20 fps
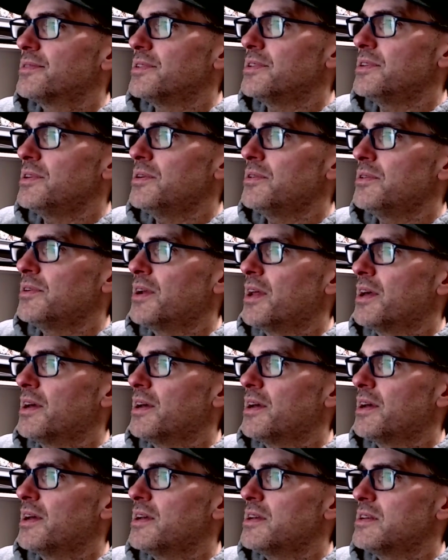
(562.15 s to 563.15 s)

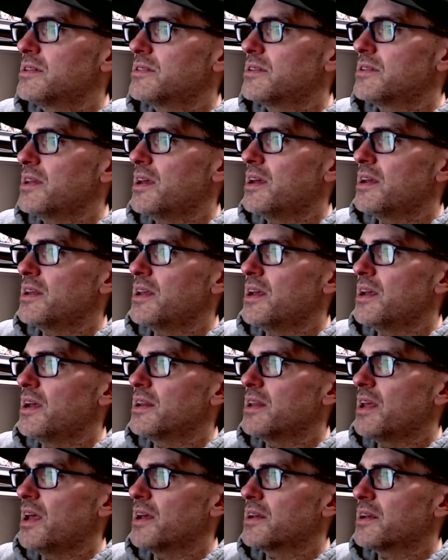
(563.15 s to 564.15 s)
Unionize.
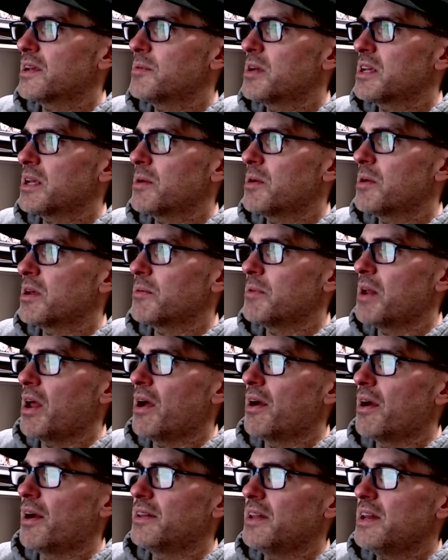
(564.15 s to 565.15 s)
Yeah. Come on.
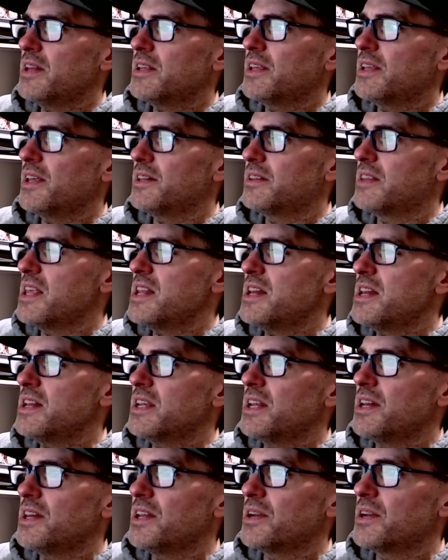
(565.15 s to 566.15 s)
Alright, they didn't get
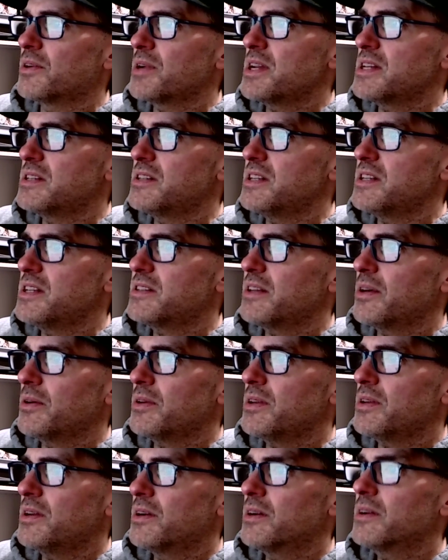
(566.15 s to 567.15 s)
any great detail
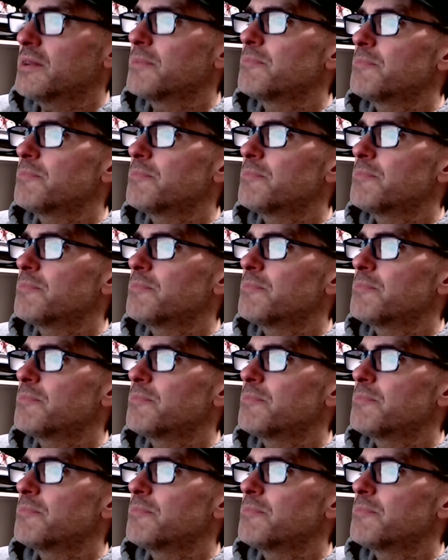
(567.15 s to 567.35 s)
here.